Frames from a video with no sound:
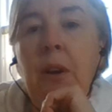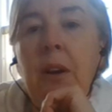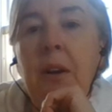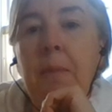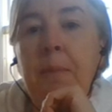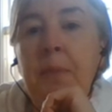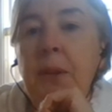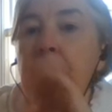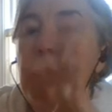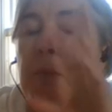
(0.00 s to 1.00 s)
that
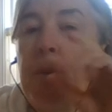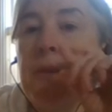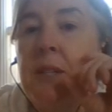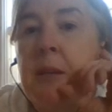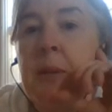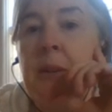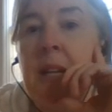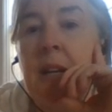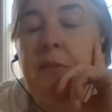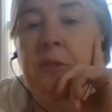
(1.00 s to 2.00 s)
they're going to be reading about
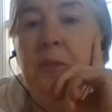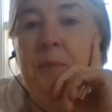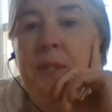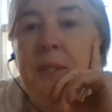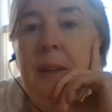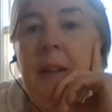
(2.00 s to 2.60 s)
landforms.